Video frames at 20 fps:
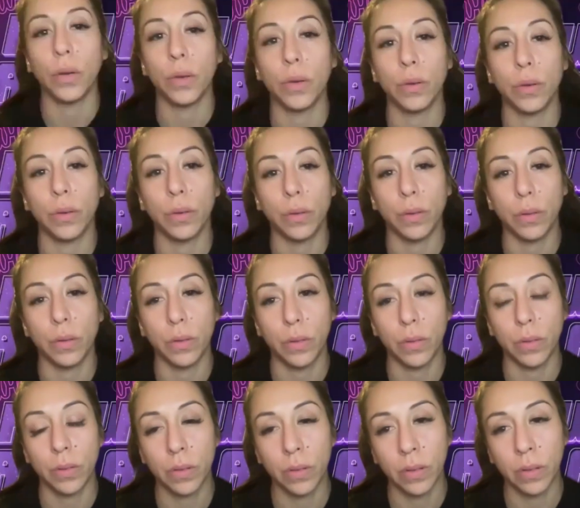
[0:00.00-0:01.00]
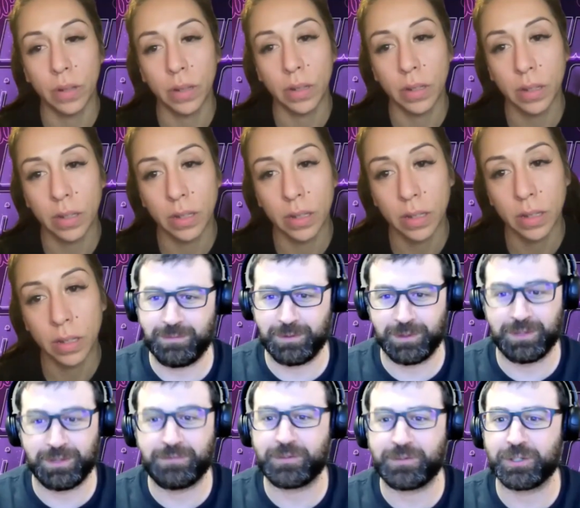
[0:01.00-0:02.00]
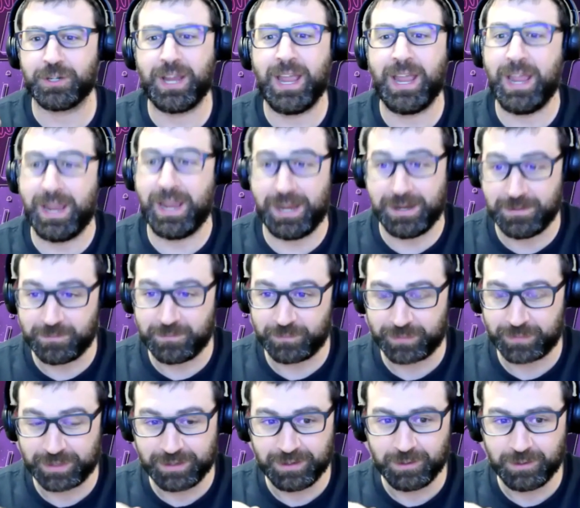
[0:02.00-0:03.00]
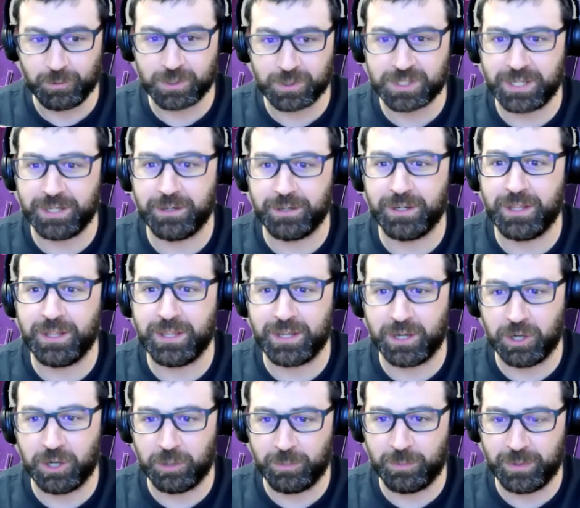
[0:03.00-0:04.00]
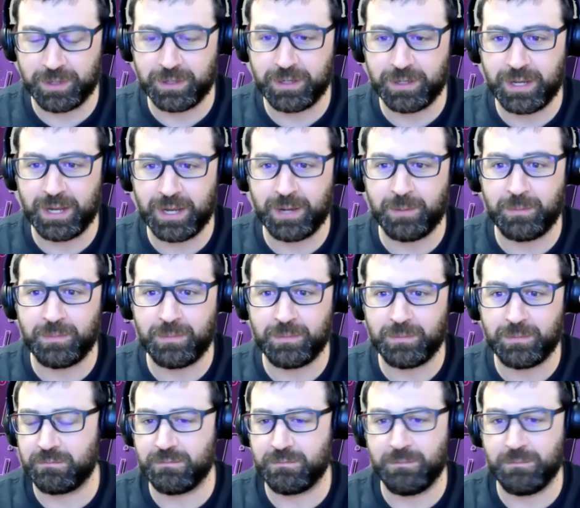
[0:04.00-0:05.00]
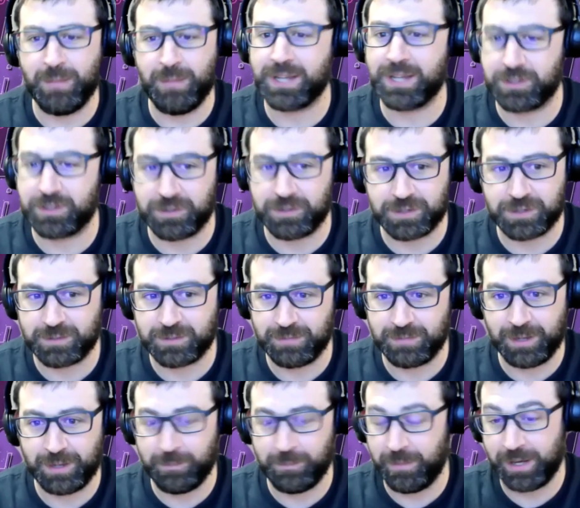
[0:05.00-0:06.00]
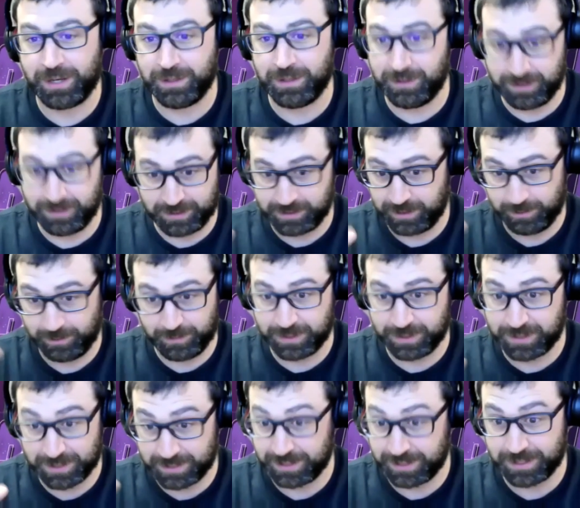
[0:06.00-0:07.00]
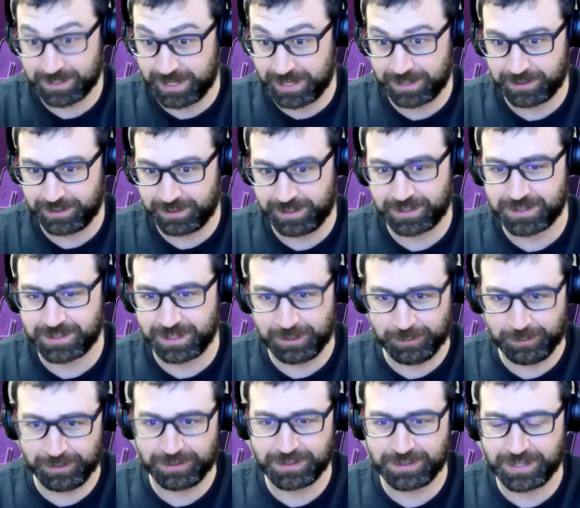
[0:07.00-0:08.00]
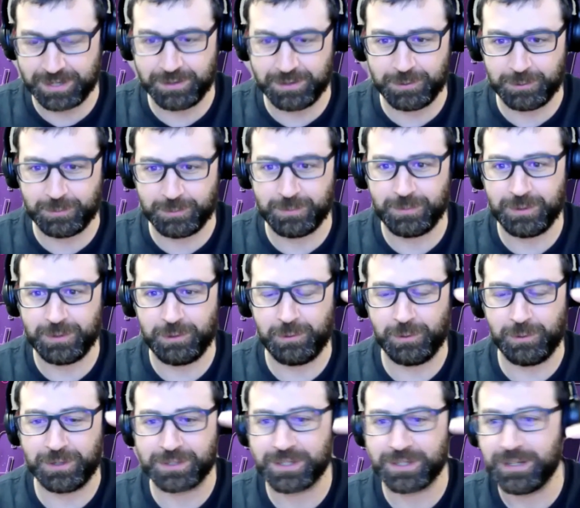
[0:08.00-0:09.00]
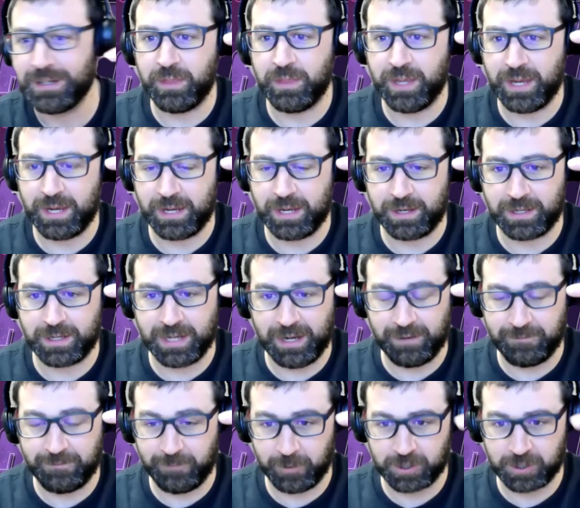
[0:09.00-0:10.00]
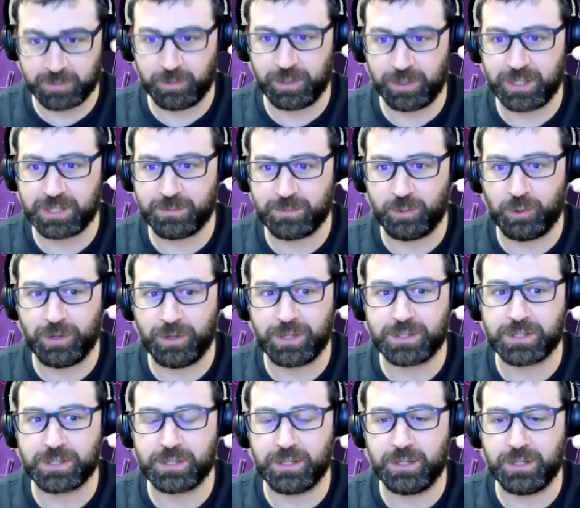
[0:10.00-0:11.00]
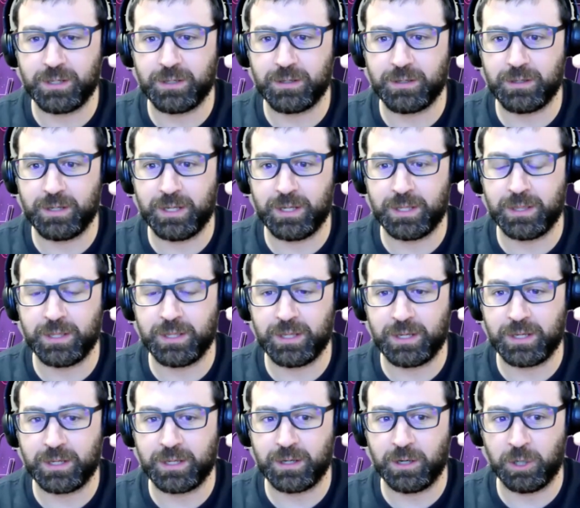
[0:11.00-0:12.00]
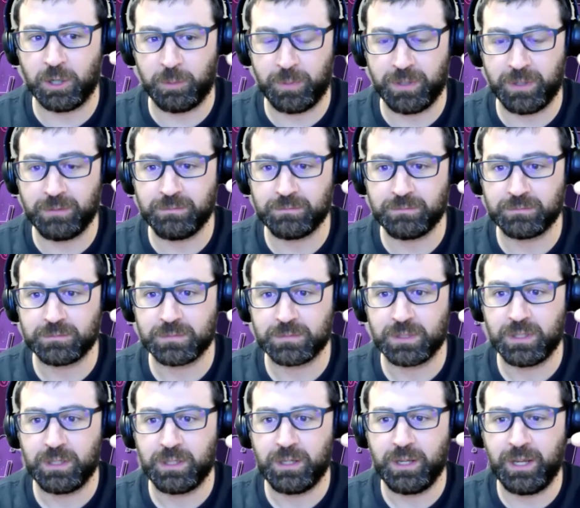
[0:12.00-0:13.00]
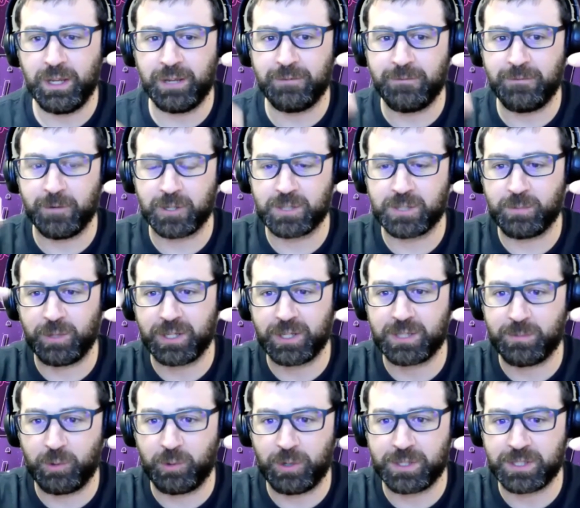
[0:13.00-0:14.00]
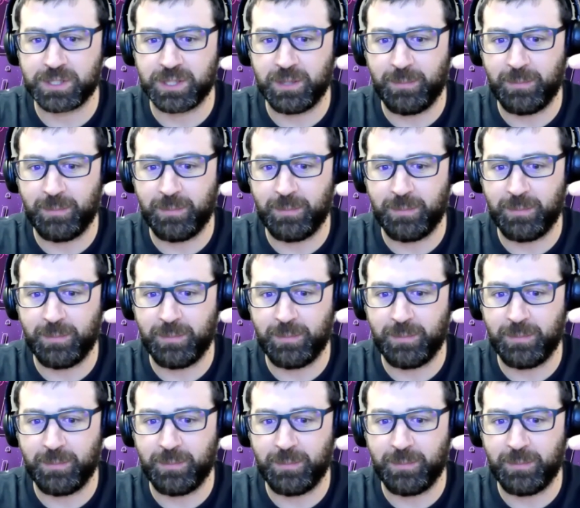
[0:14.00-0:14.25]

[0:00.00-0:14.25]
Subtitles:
So basically, lifter A was entered in the Open and Masters. I'm making this up. This isn't exactly it because I don't want to say who it was. They got first place points in the Open, and first place points in the